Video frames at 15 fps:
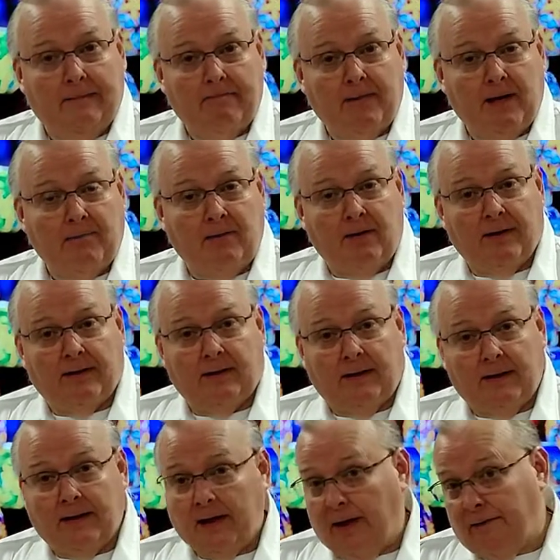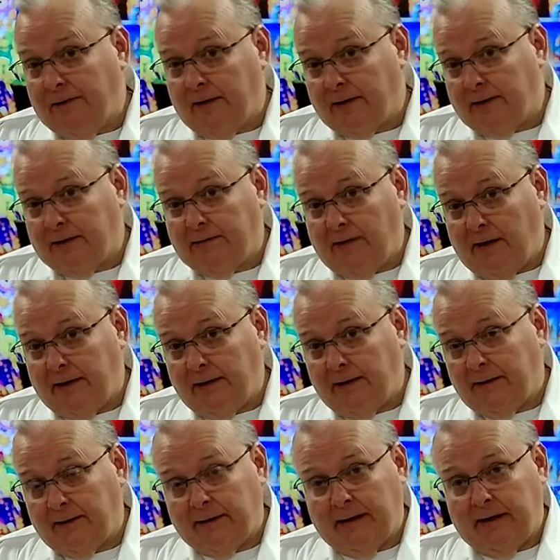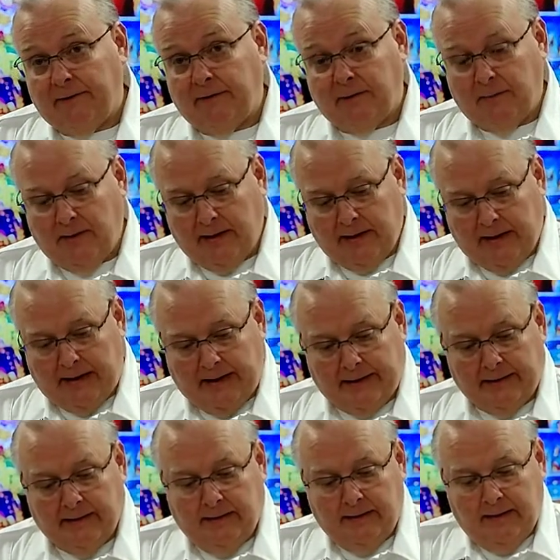maybe that the cuff has deflated, the cuff has been cut,